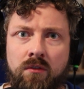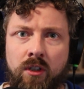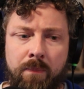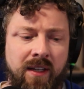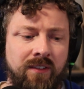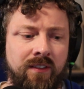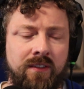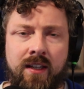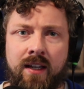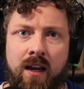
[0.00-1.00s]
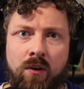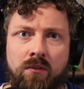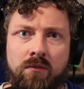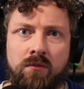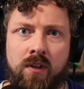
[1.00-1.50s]
The base is sticking out.
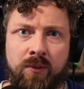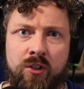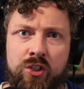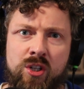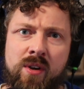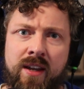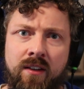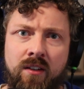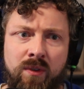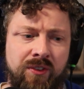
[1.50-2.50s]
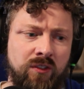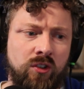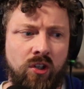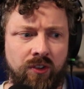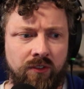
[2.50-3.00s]
I'm going to shoot it with this
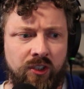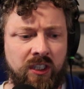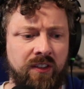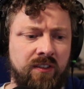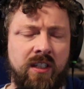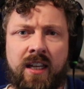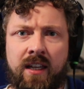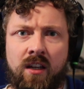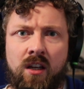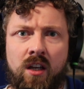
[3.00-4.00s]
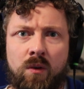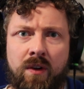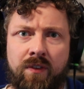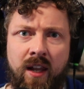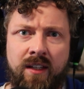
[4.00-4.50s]
gun that can see it
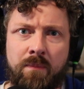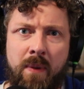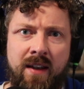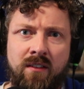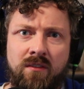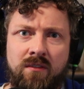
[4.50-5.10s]
with a laser pen.